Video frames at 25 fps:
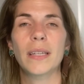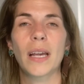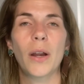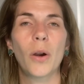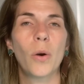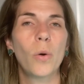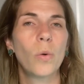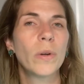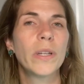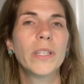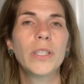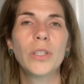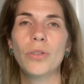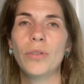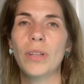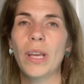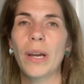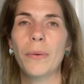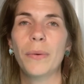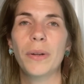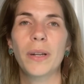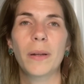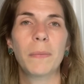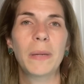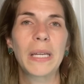I always do
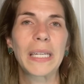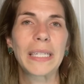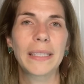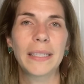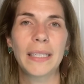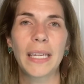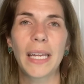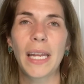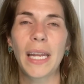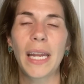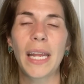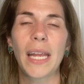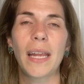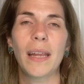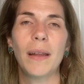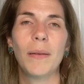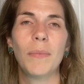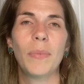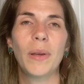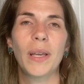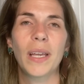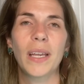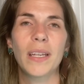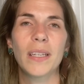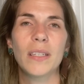that when I make ziti,
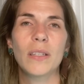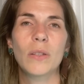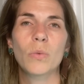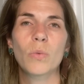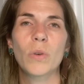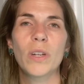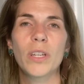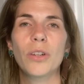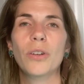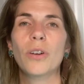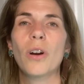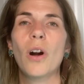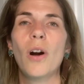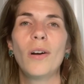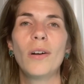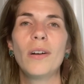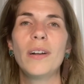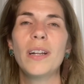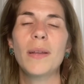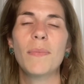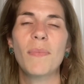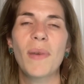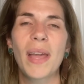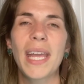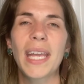because when you're
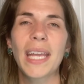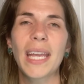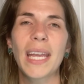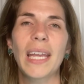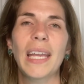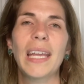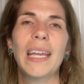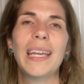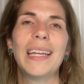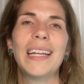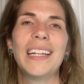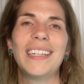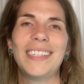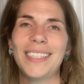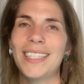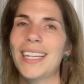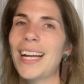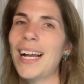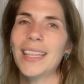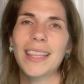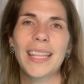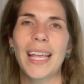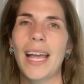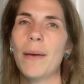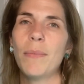already making it, it's
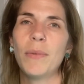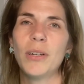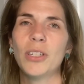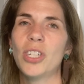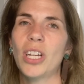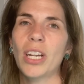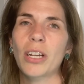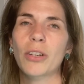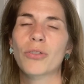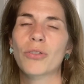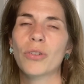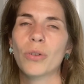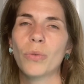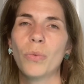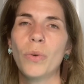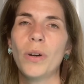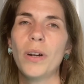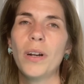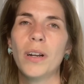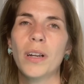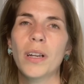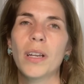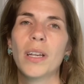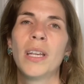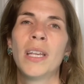not that much extra
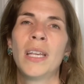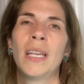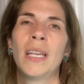work